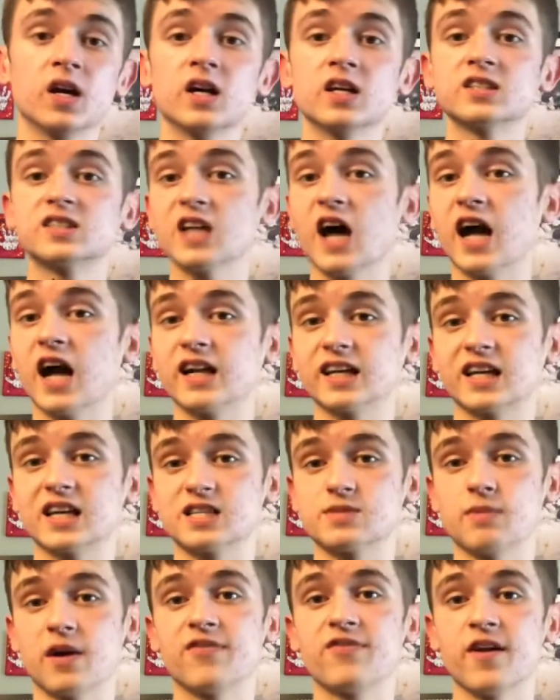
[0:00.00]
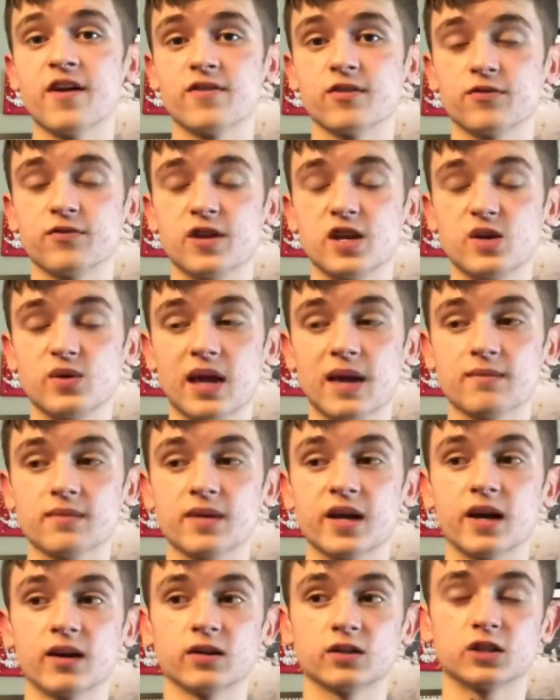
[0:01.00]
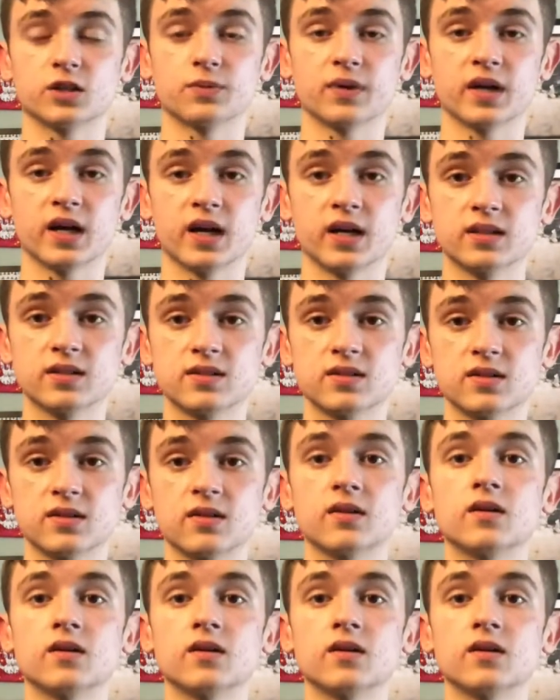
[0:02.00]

Sonic is my favorite video game character because